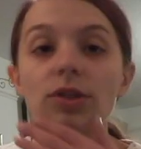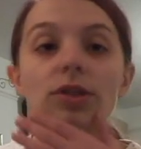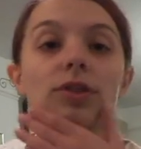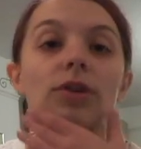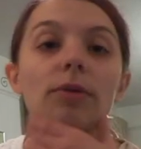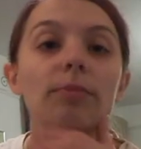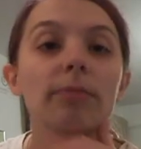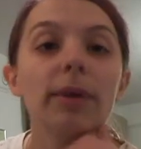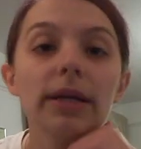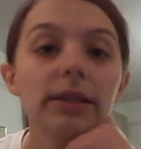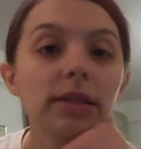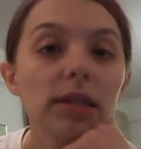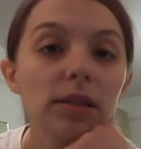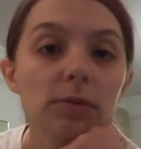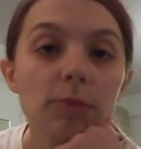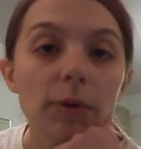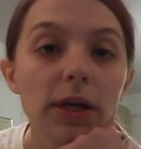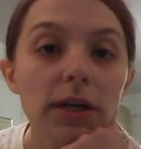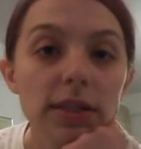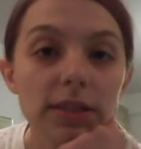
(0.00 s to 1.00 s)
don't make this
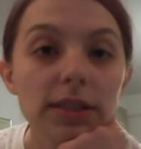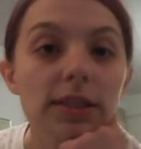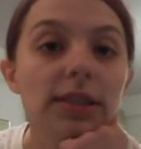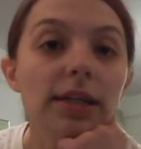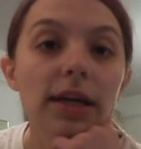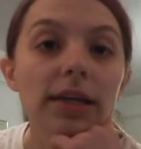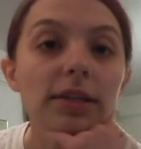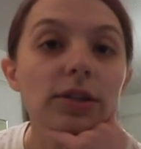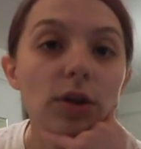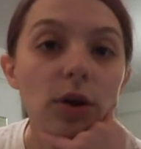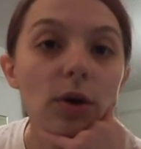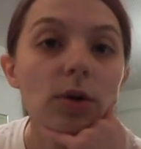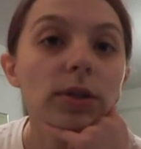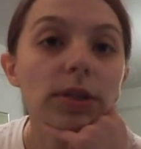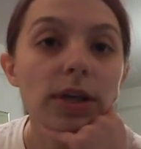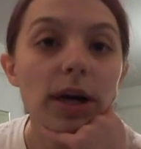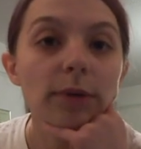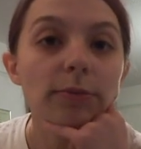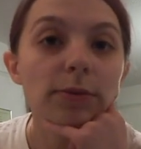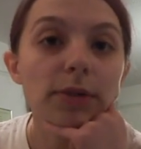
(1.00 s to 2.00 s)
because it takes a long
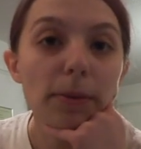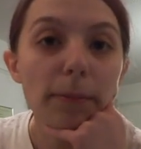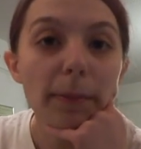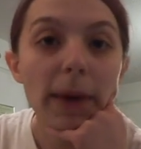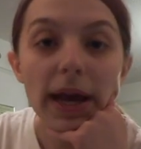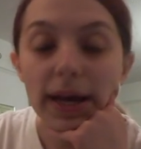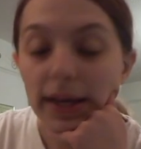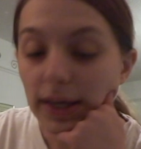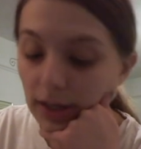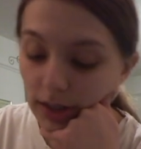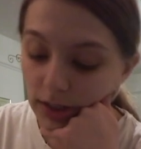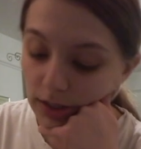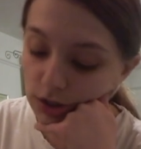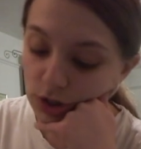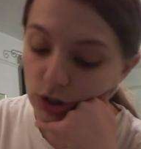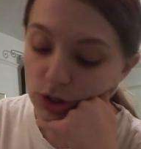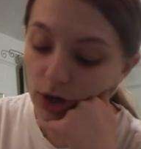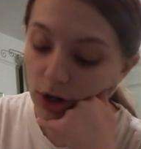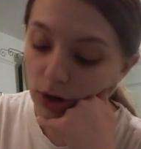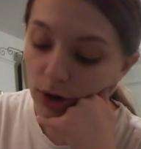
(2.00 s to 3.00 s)
time to make,
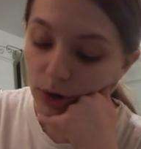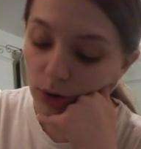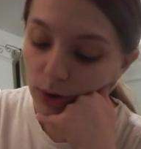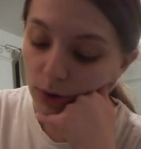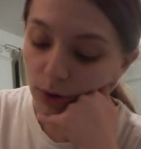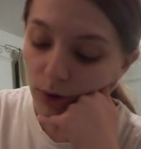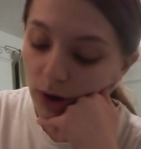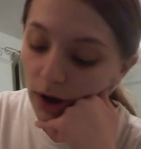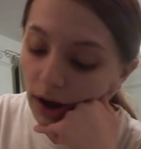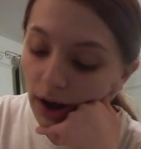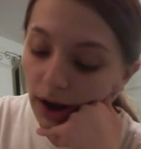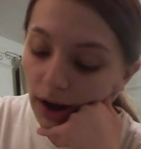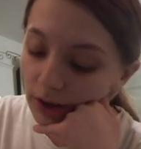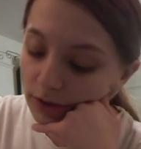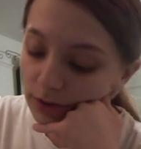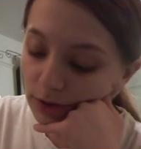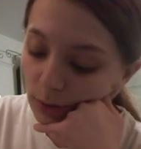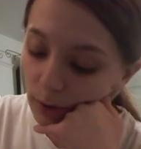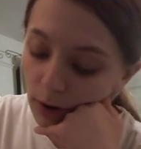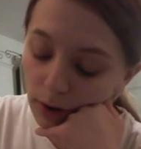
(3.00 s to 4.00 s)
so I
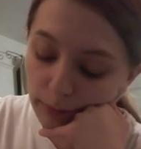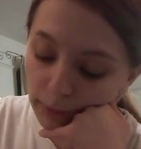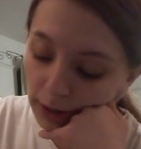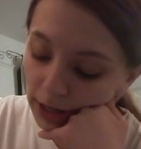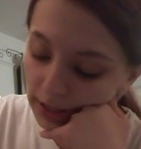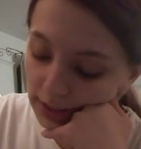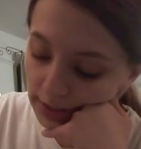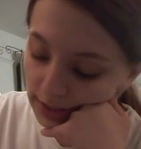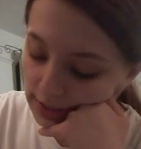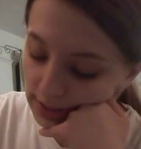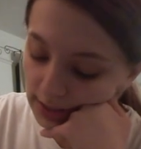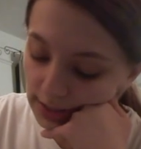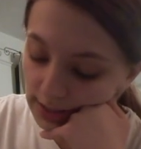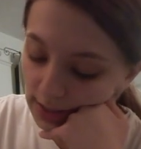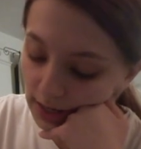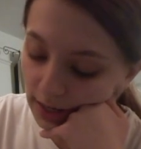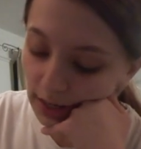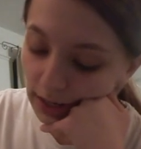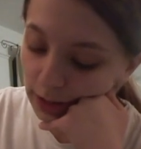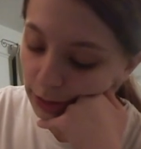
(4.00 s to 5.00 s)
thought I'll make it
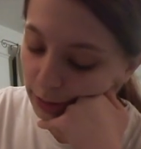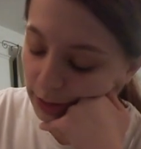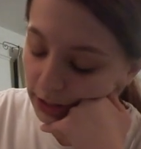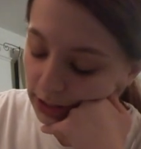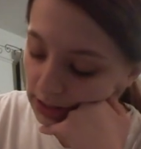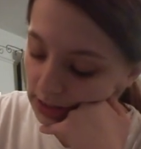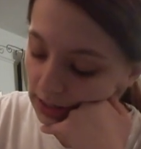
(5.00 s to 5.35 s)
today because